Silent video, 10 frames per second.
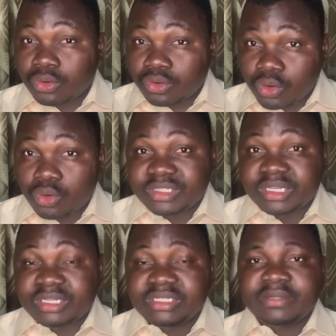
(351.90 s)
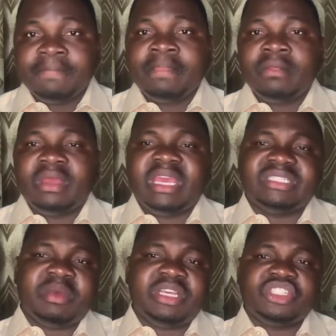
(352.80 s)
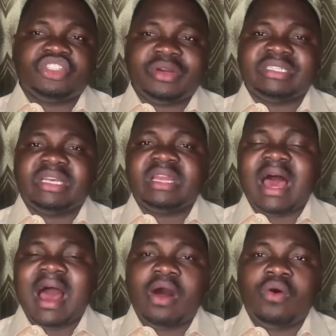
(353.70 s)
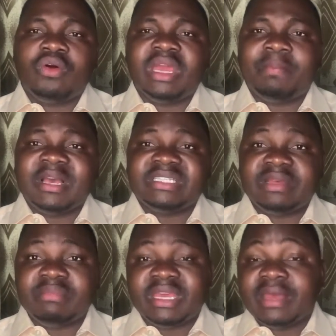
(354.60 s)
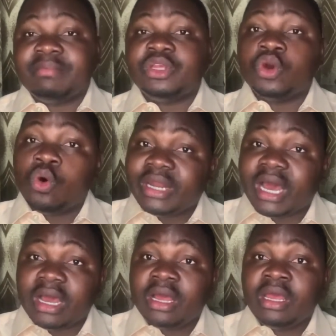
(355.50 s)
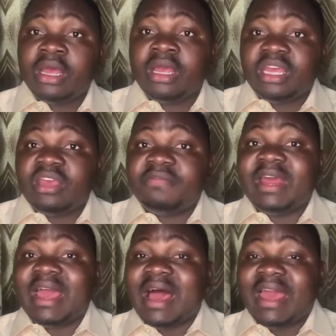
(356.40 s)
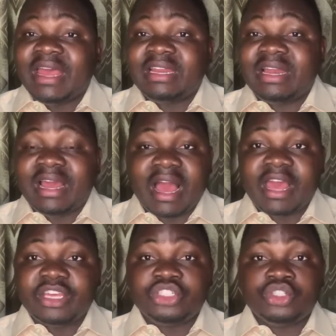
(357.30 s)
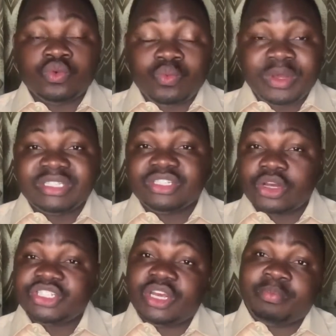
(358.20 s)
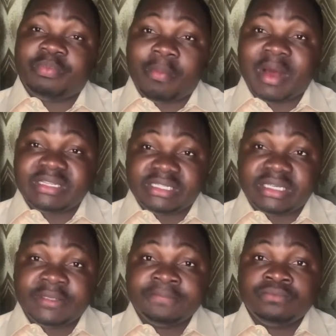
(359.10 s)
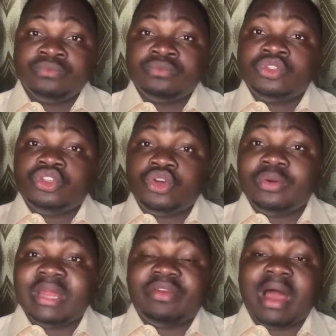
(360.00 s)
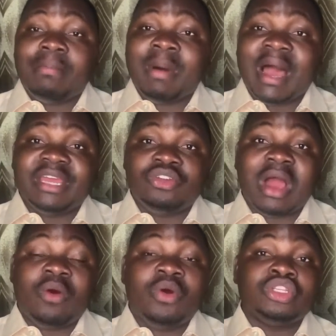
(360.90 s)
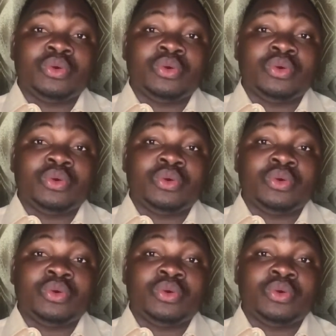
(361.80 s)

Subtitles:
knows this. It means tracing how a person became the owner. If there are any legal issue with such a property, you that you are buying, you are going to